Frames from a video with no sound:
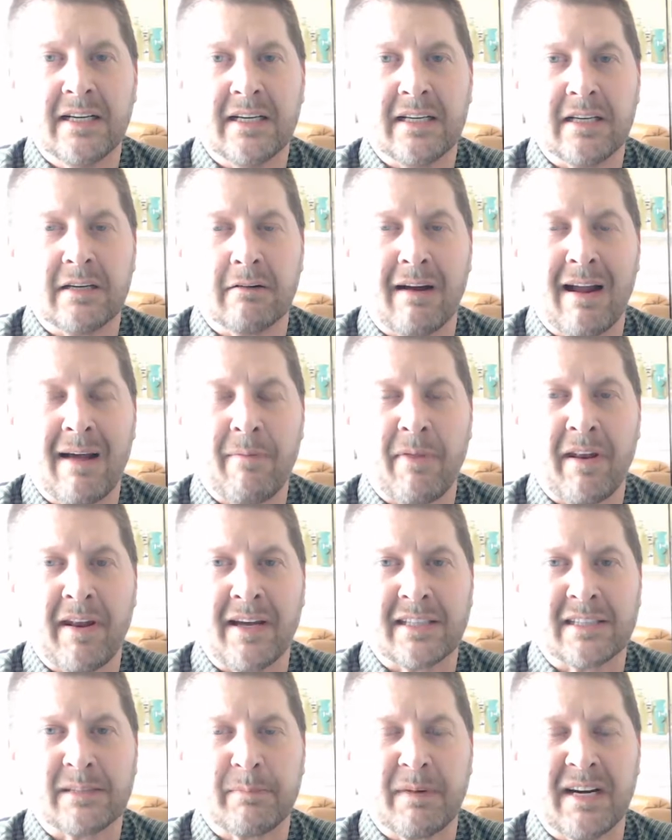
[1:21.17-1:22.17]
You grab the
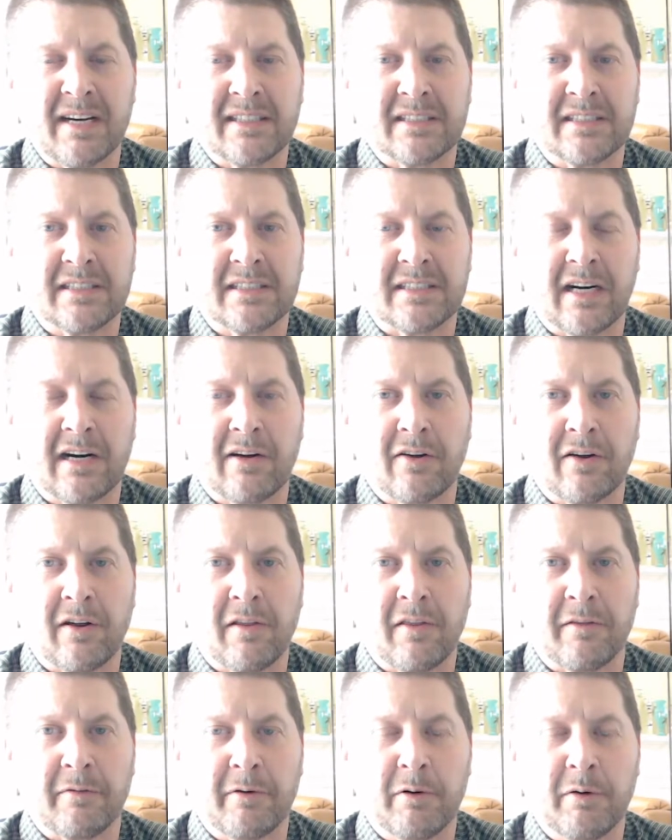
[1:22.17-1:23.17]
next box, you start
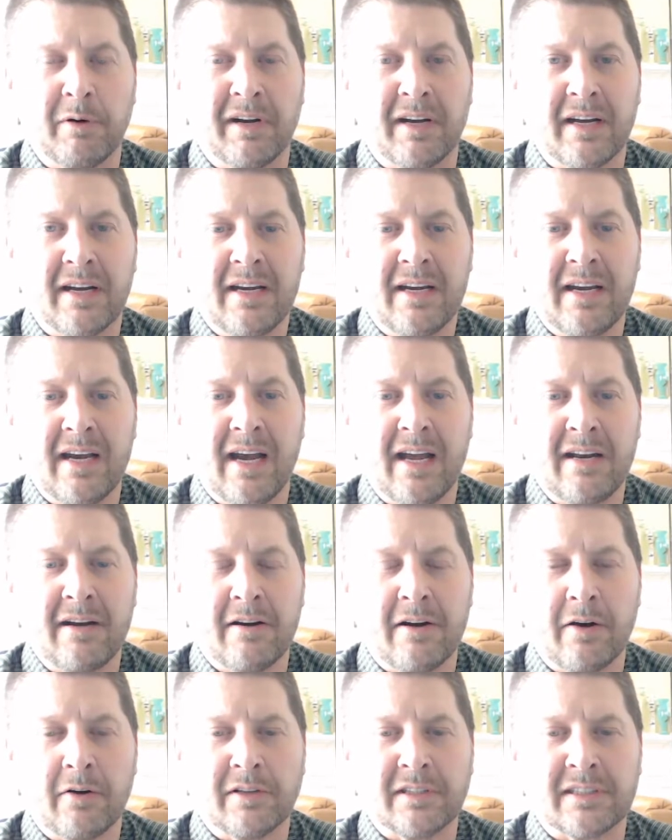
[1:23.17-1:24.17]
looking through it, and you're
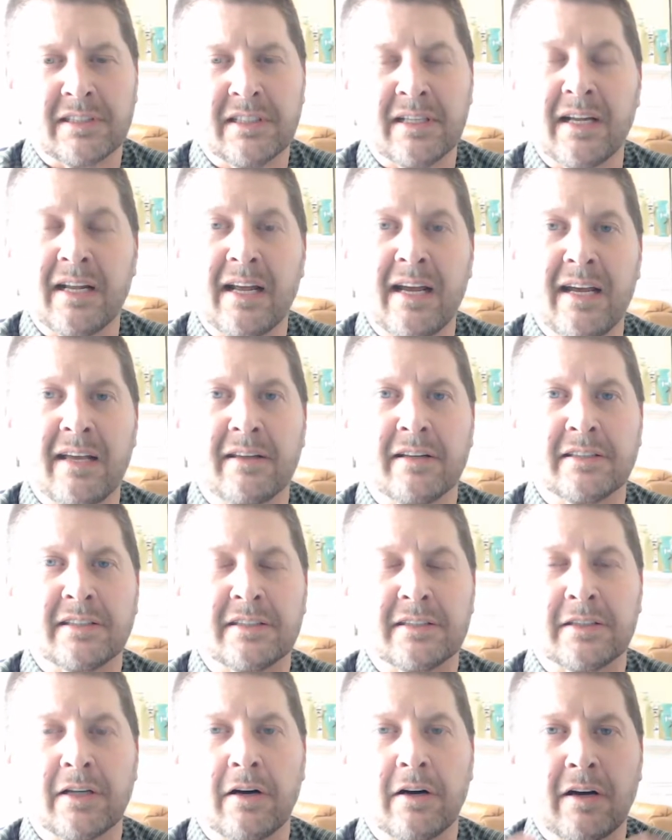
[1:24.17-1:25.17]
noticing that, hey, this
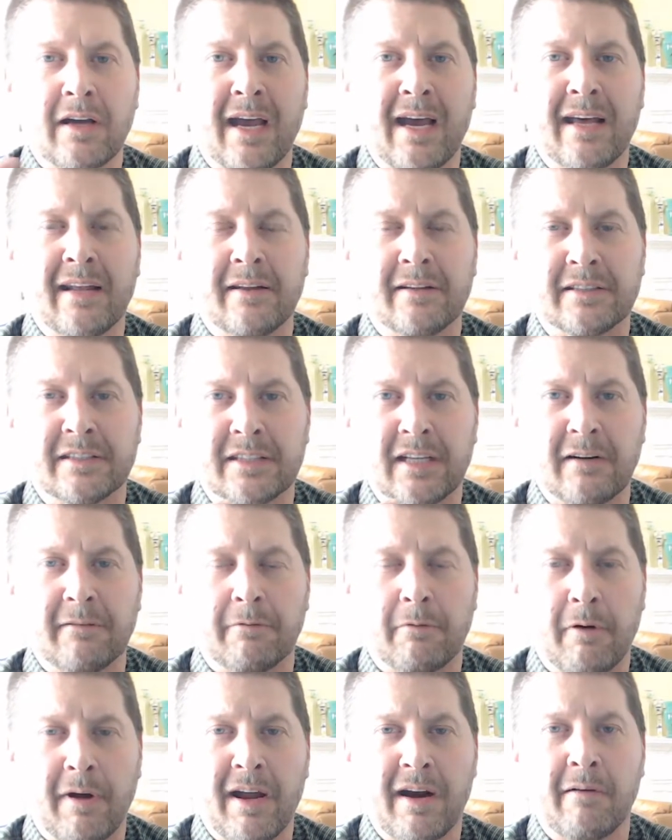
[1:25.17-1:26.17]
is all kind of the stuff
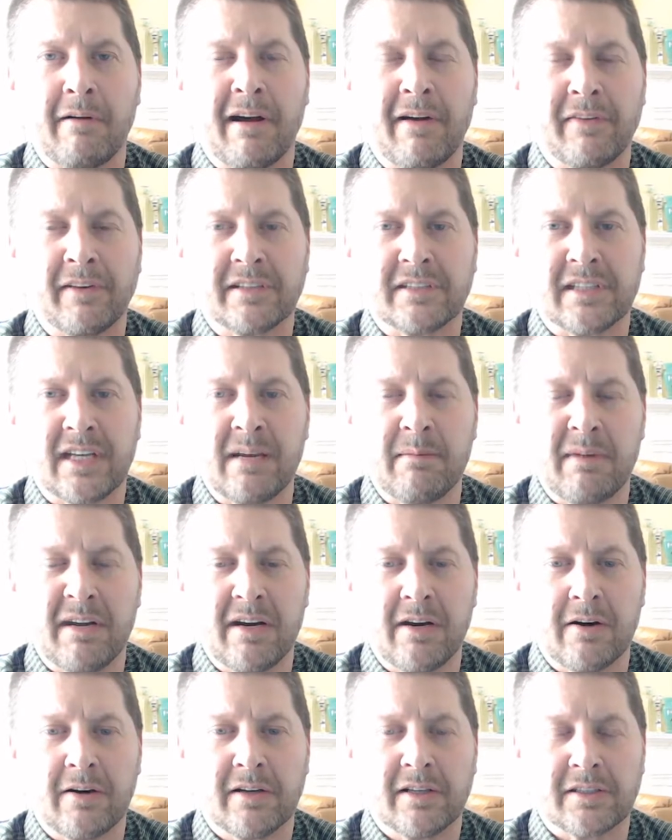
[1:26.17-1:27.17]
right around the same era.